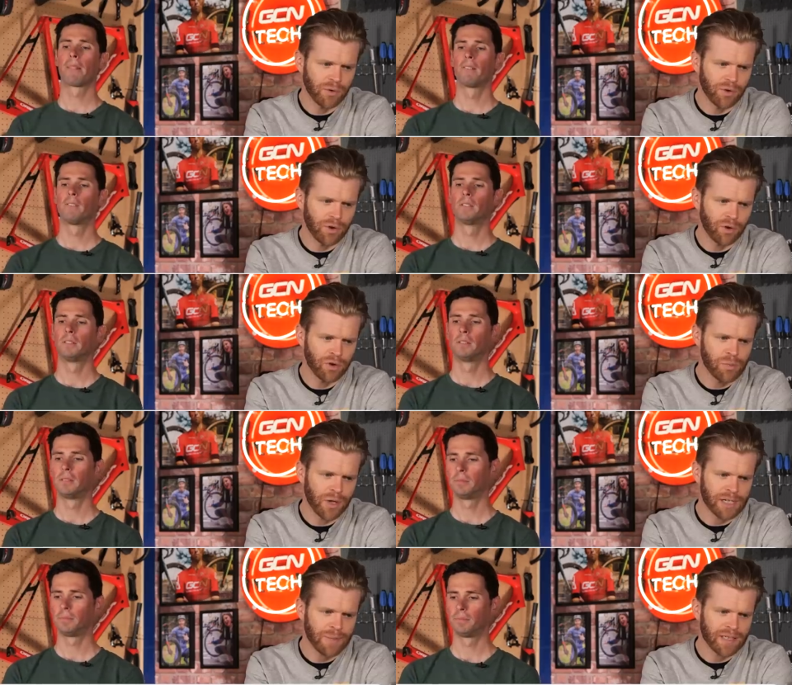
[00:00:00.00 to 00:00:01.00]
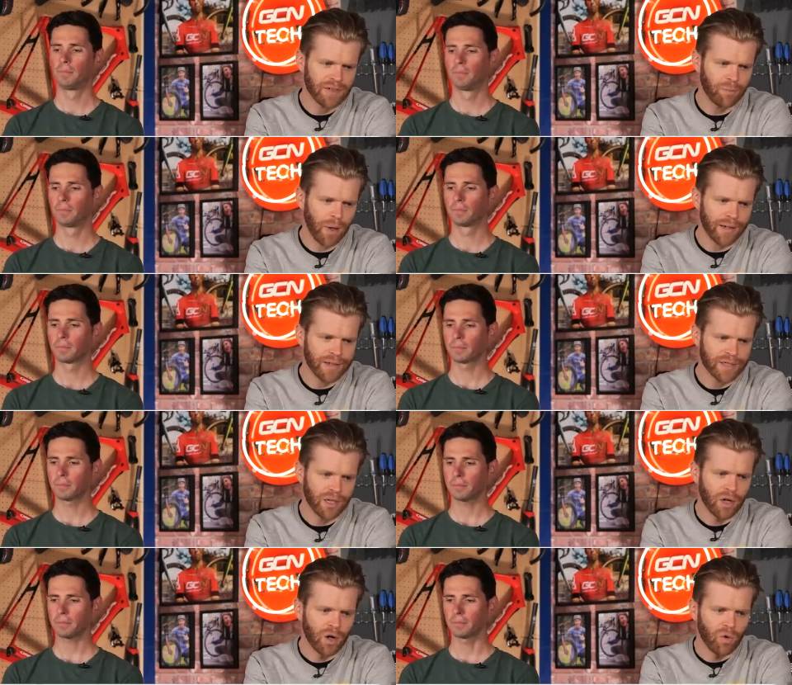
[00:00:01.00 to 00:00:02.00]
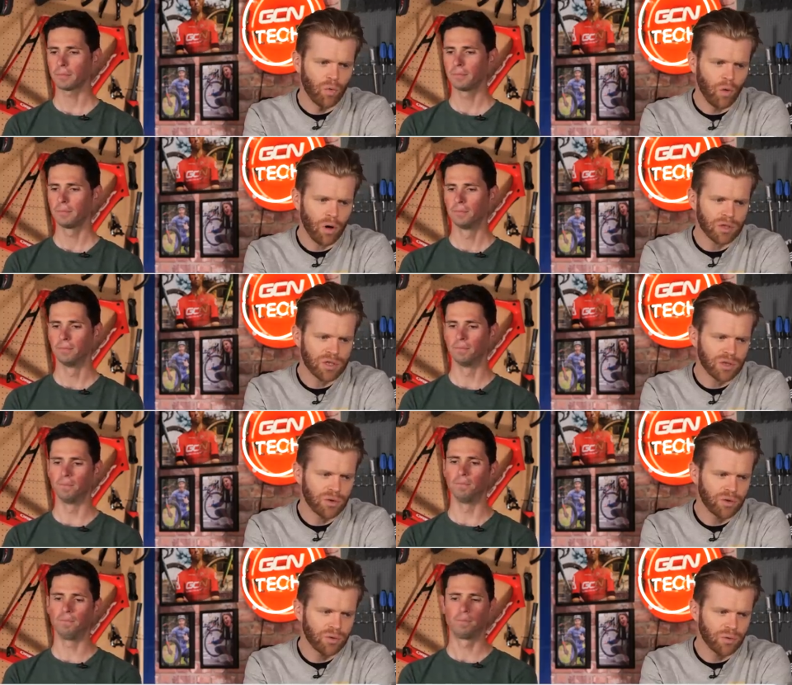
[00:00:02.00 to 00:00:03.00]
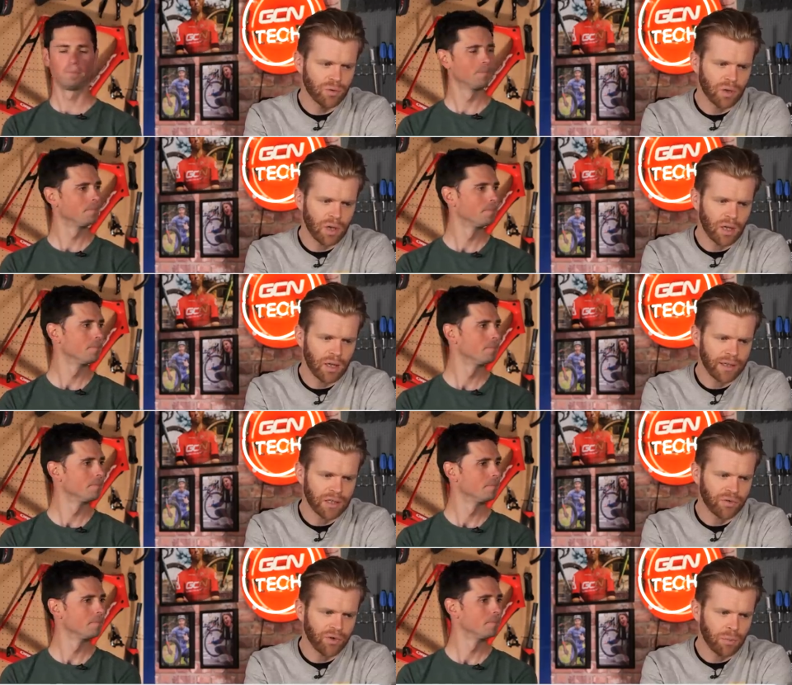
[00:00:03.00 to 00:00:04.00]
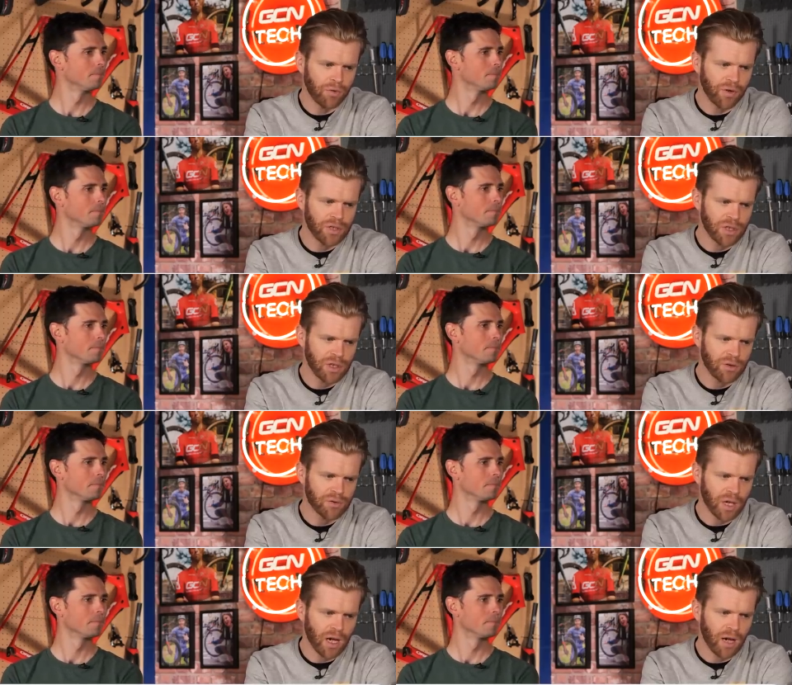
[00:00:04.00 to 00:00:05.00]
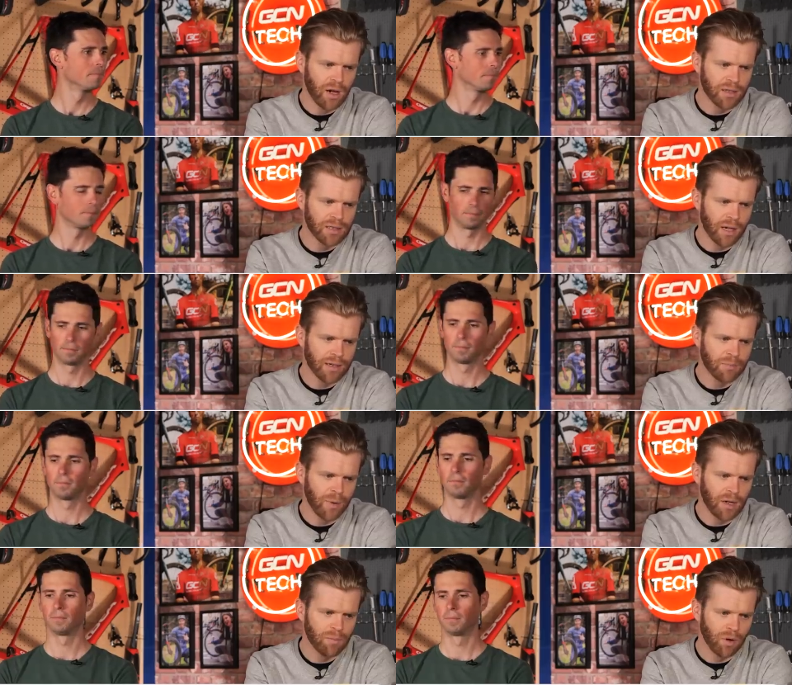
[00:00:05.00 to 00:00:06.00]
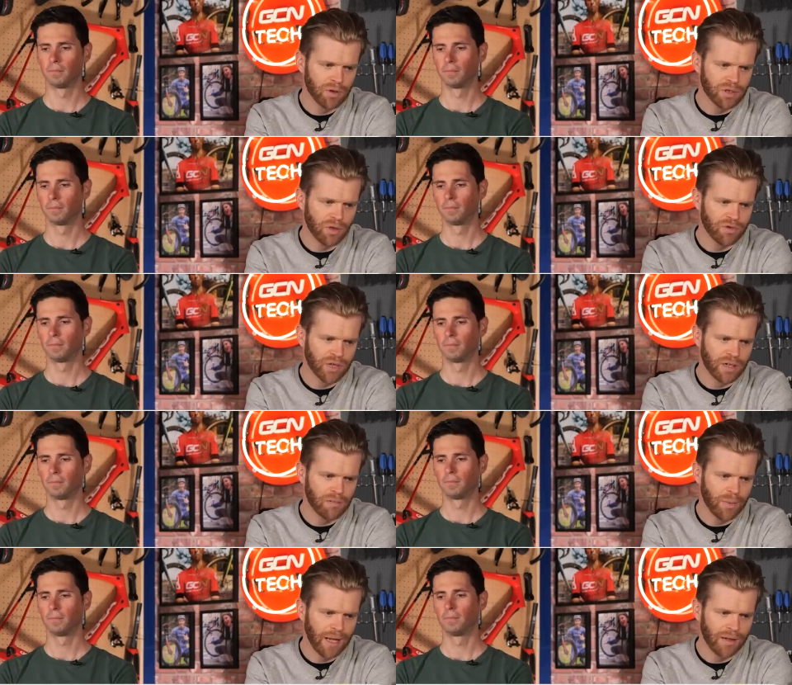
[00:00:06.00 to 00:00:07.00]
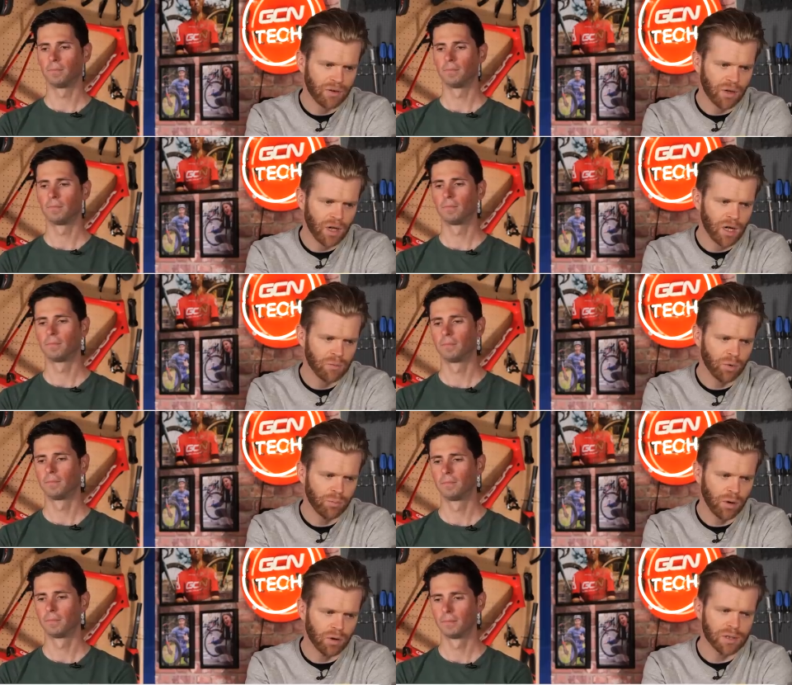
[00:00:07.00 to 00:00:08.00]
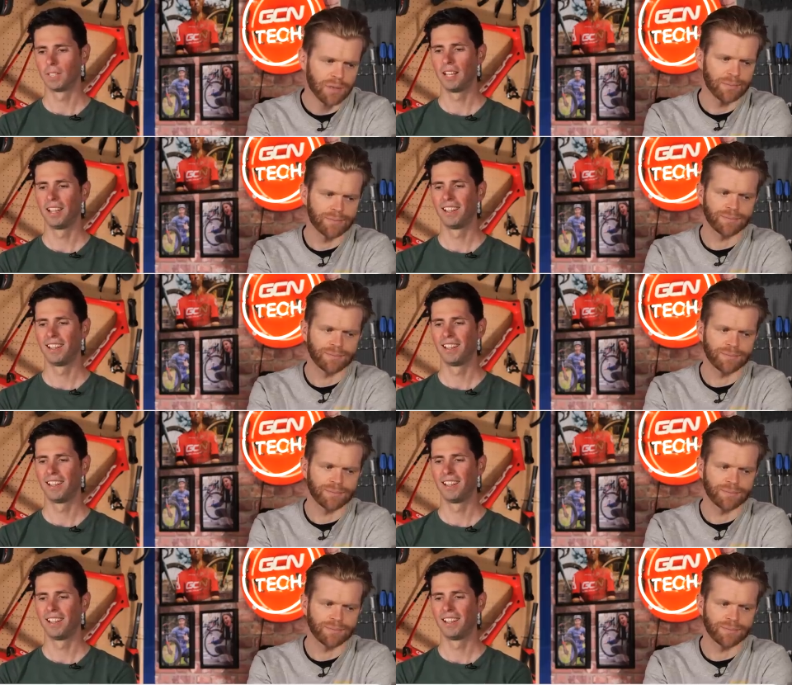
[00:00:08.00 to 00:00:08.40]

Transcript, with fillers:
Speaker 1: with all your uber expensive bikes. What do uh, each of you prefer to use? A hard-sided bike box, soft-sided bag, or a cardboard box?